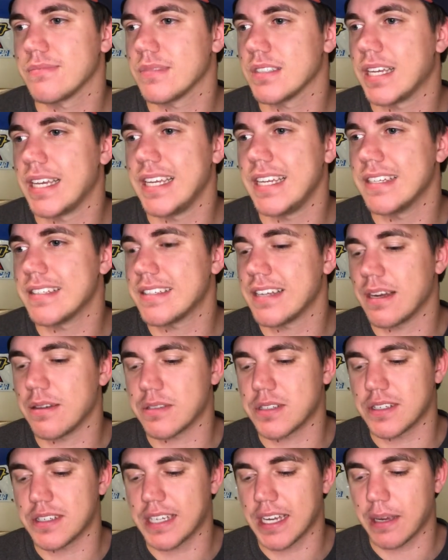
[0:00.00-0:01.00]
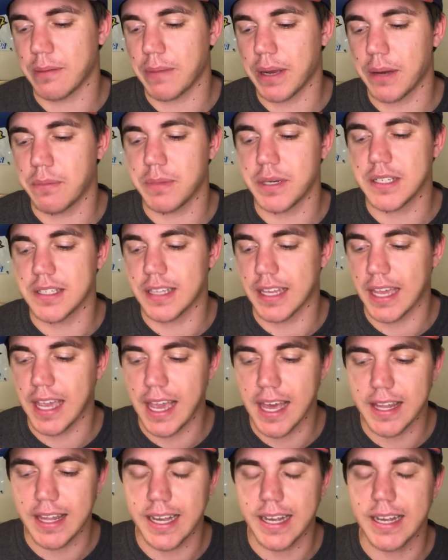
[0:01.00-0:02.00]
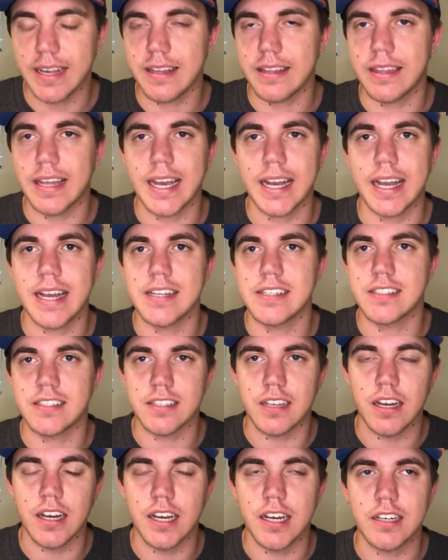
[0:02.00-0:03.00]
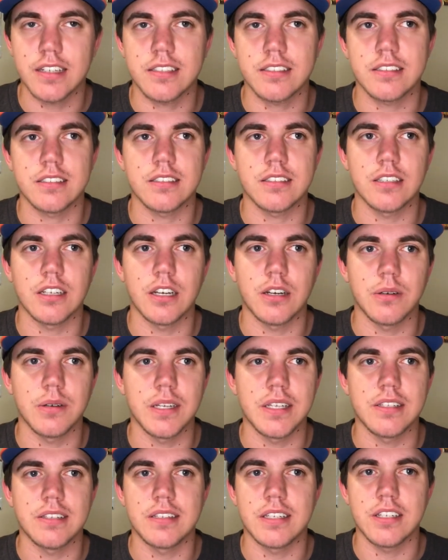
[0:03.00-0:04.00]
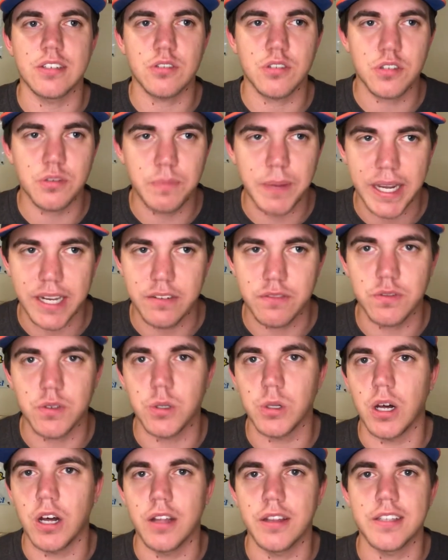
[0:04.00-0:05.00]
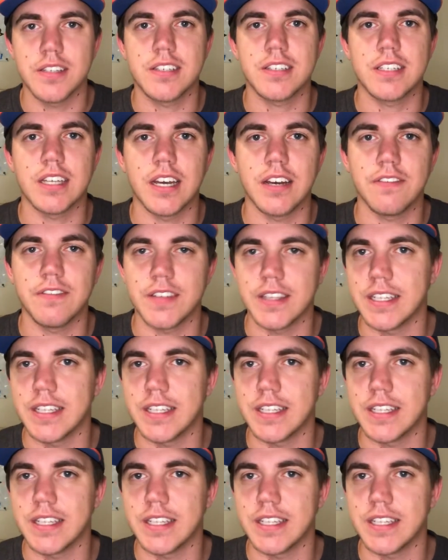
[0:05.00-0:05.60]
He didn't say I was going to take him out, but he's like, yeah, that guy sucks. You know, he's disrespectful, all this stuff.